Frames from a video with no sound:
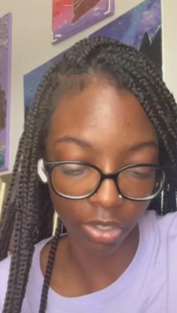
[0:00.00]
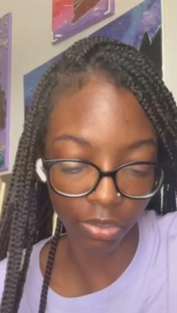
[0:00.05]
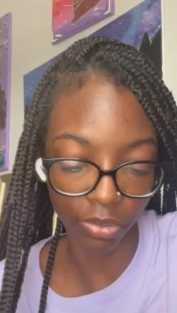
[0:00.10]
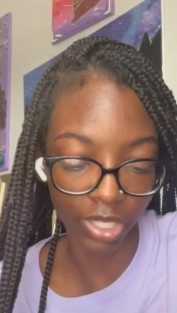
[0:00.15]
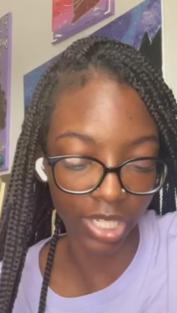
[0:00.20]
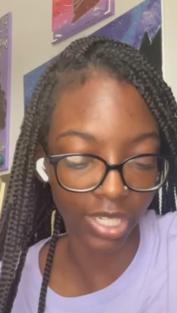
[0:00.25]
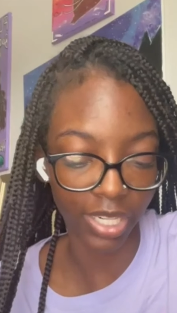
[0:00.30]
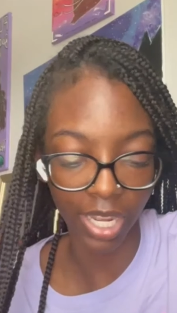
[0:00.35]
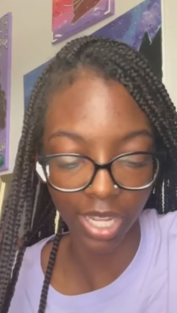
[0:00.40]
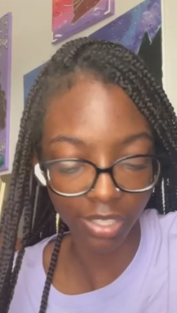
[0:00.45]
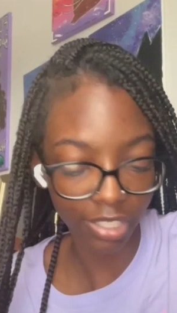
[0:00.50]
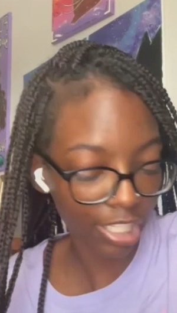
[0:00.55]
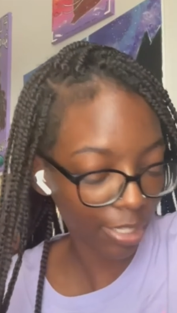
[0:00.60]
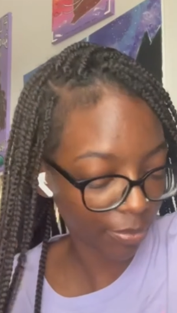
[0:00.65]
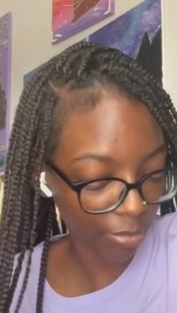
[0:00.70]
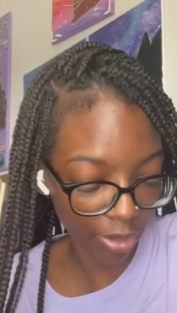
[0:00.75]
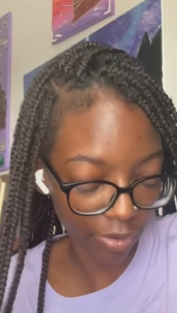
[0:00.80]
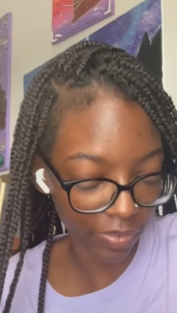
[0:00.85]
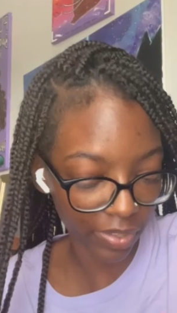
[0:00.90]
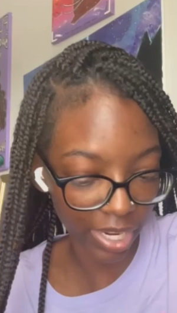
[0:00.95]
You cannot skip
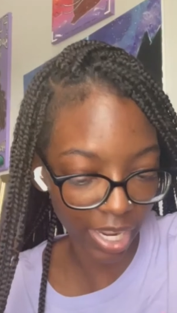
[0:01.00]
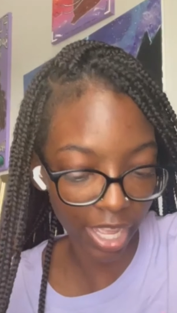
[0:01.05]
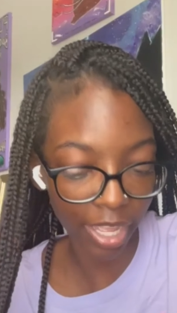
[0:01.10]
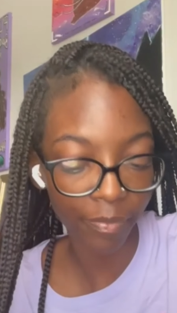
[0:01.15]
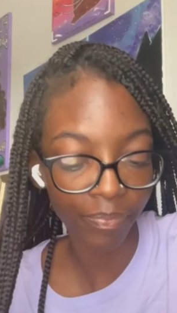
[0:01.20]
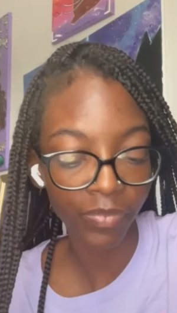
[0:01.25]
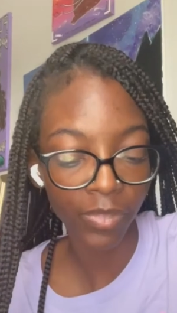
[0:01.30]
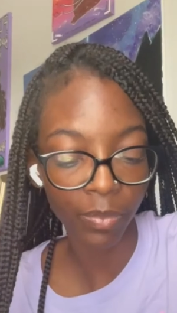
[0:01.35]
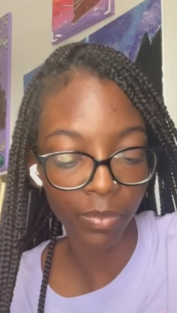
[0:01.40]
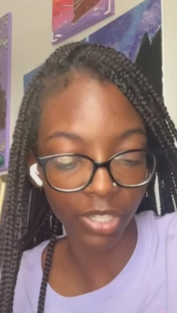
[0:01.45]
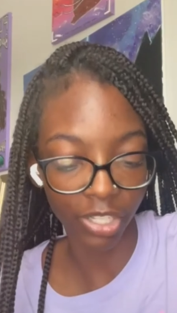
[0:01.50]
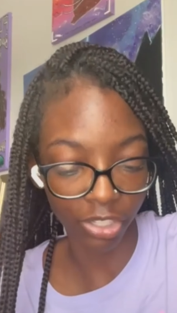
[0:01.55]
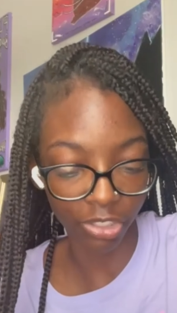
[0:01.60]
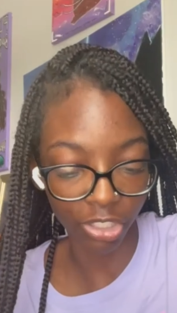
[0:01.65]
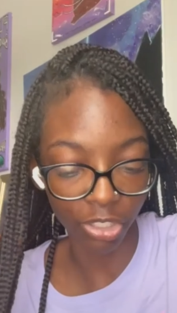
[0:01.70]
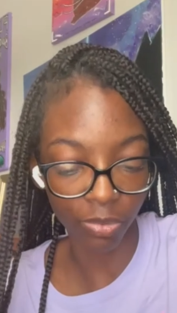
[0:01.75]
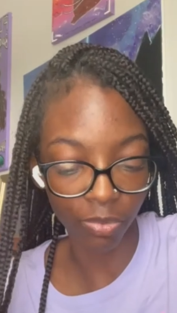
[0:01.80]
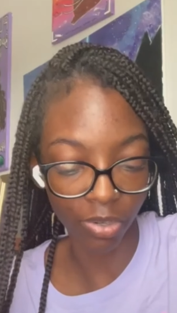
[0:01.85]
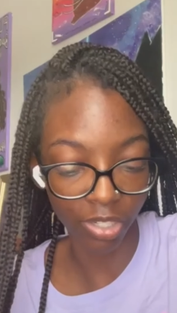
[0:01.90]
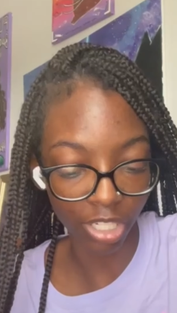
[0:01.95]
over that, because
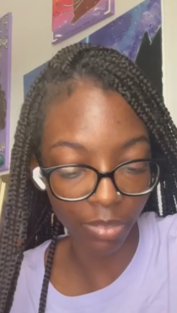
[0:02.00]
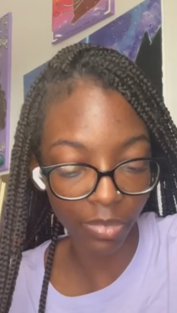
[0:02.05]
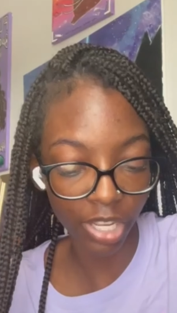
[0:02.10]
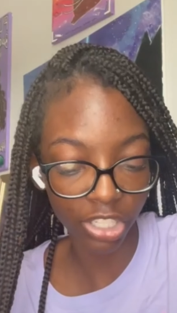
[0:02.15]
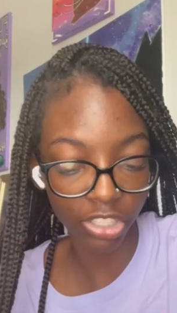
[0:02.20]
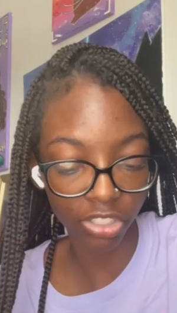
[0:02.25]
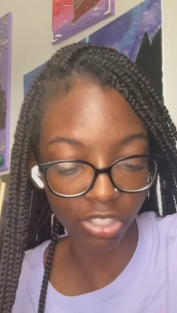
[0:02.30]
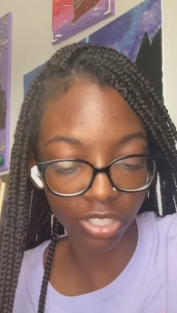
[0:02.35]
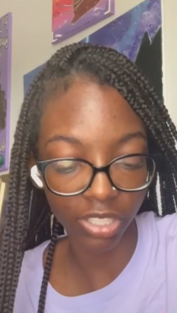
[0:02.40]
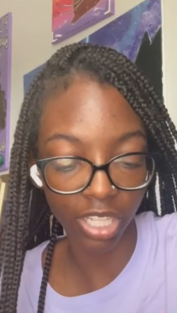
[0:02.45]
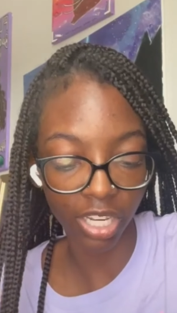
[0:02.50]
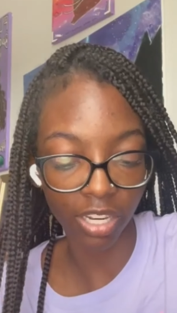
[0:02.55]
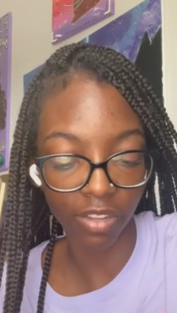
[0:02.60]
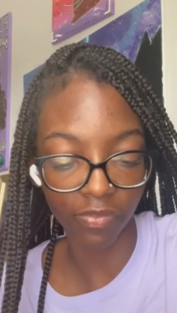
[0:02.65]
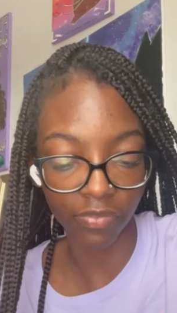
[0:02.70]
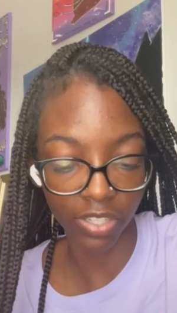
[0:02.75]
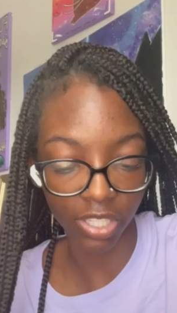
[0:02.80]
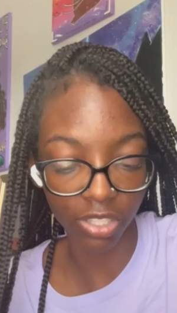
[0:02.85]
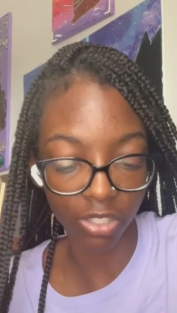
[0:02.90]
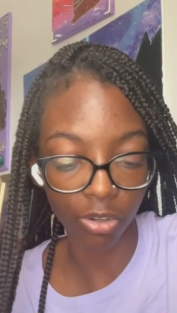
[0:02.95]
you want to make sure that it
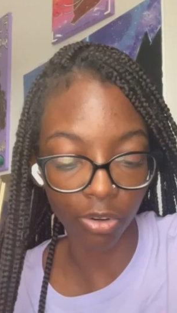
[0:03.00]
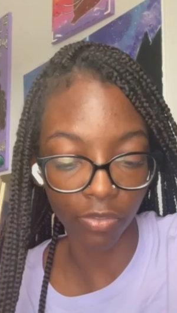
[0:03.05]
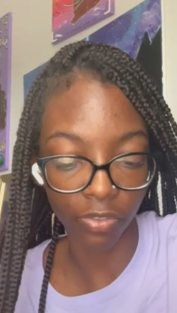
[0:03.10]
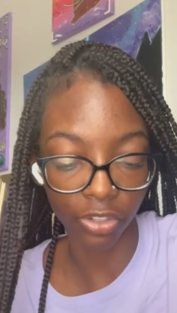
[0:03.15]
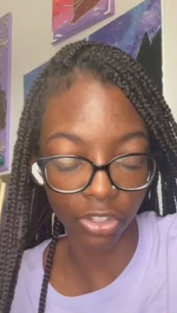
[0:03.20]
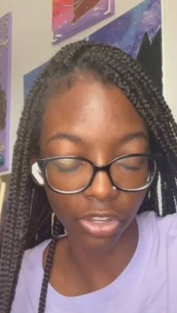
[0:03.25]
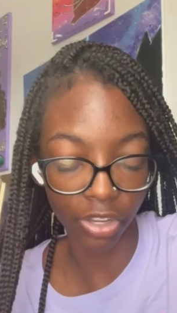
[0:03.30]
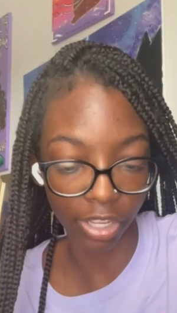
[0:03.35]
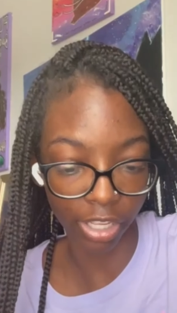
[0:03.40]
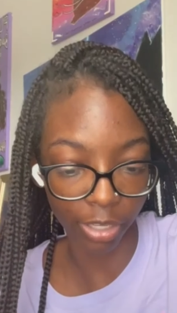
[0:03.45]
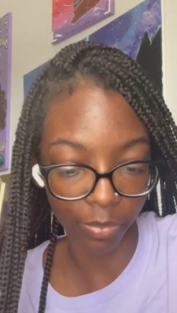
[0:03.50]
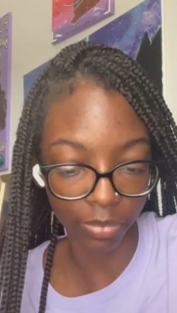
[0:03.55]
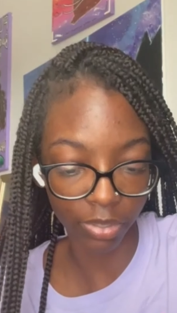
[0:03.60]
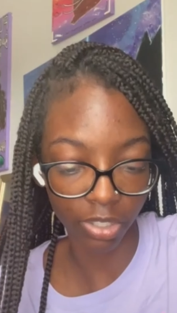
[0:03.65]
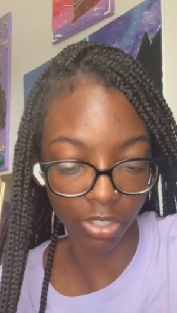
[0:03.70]
fits over your hips.